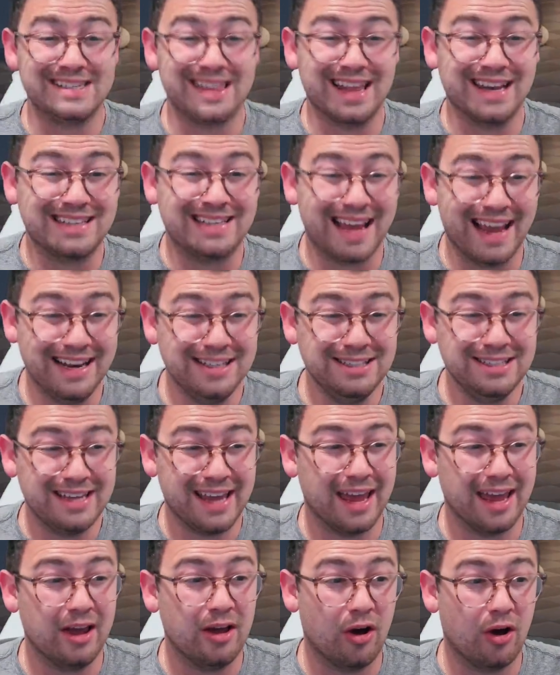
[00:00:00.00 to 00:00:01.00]
that tend to
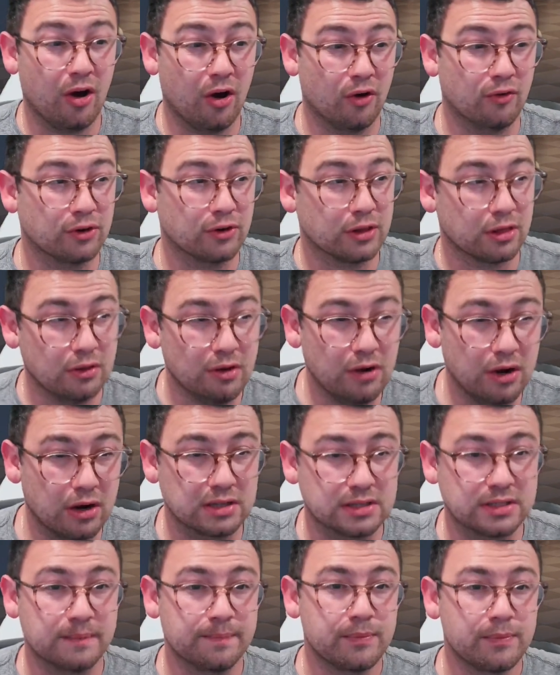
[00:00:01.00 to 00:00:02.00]
get
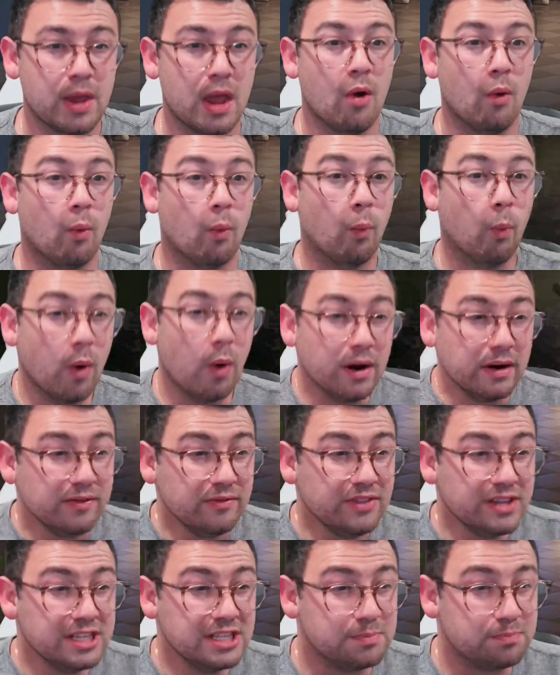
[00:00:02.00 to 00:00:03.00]
overlooked. One of
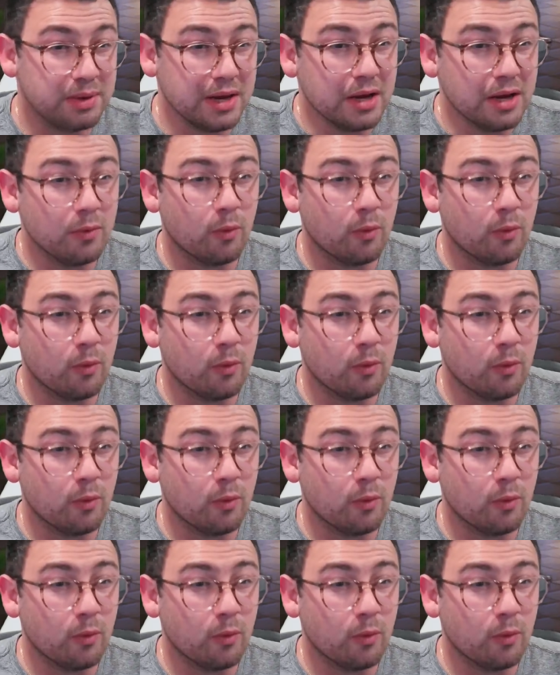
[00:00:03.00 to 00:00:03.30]
these big